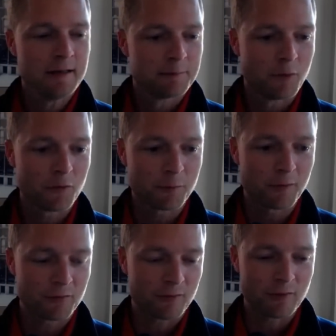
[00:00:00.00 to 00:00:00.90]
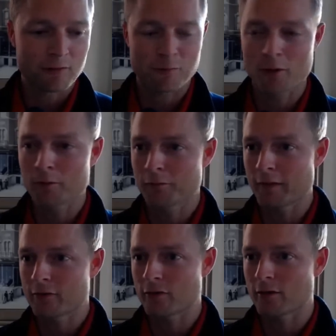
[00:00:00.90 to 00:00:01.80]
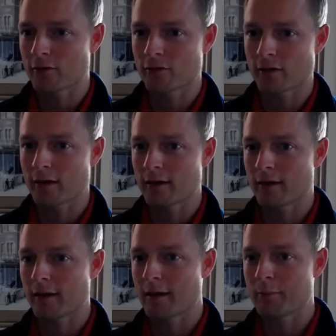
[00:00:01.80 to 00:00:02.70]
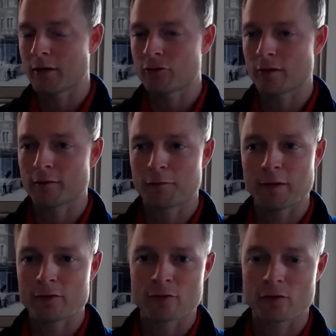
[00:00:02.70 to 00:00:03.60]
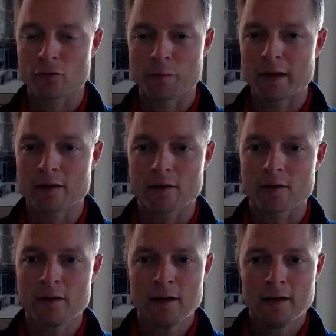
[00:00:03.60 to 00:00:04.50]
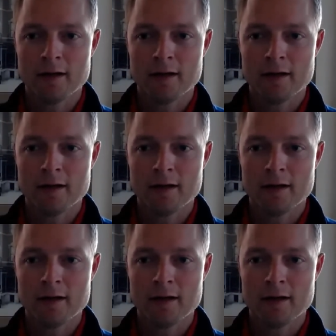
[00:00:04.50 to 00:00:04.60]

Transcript: multiple Success from Home features, Ambition featured speaker,